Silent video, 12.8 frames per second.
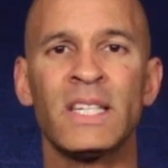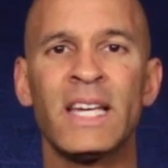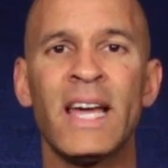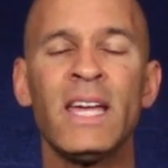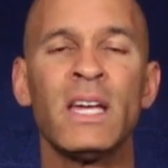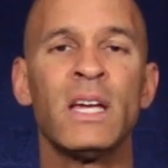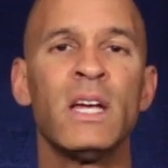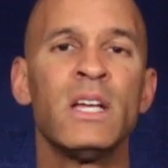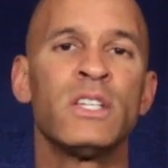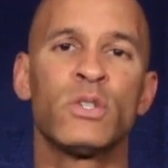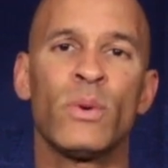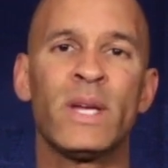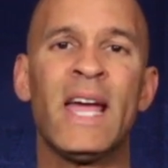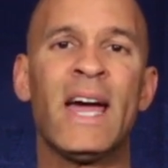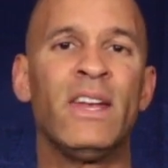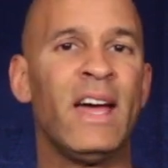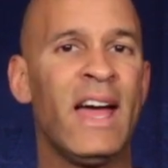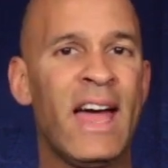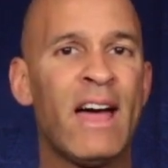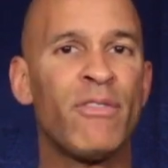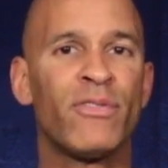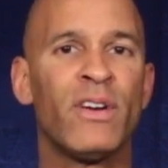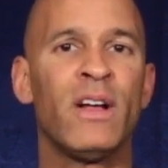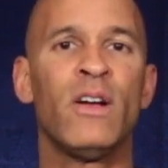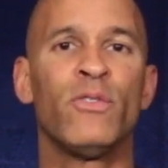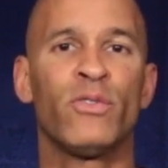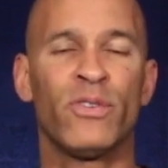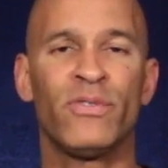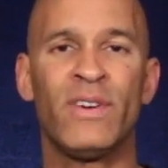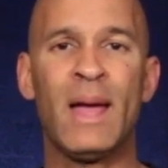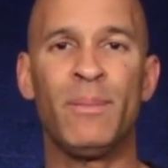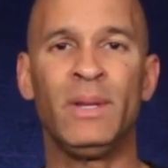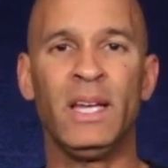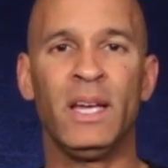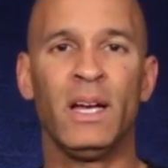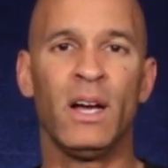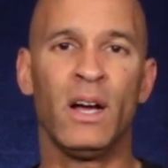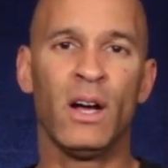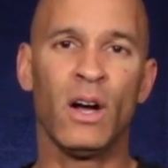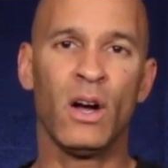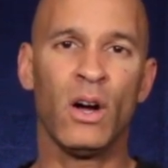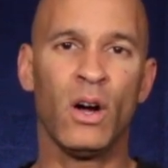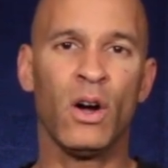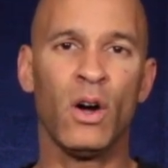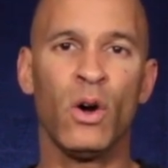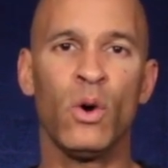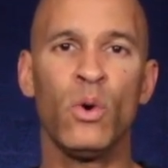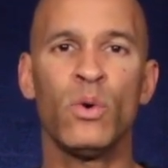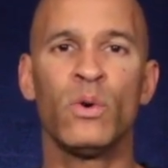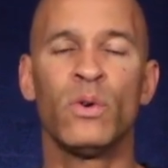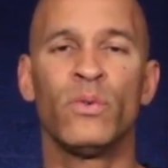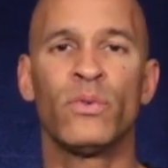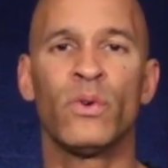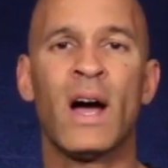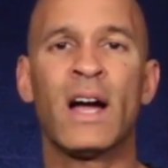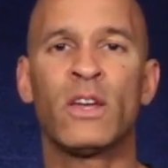okay? So again, F for family, O for